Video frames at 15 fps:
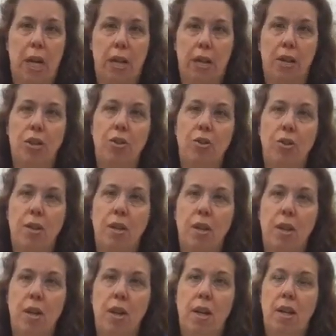colors
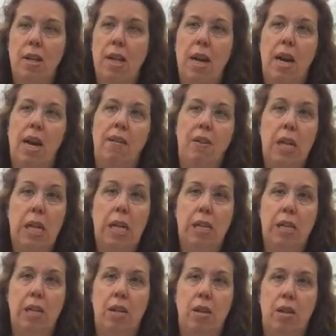that I've
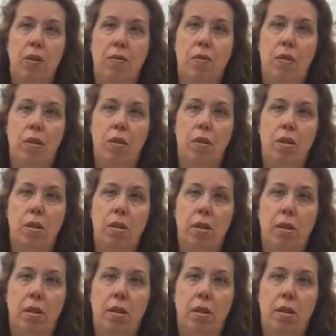collected over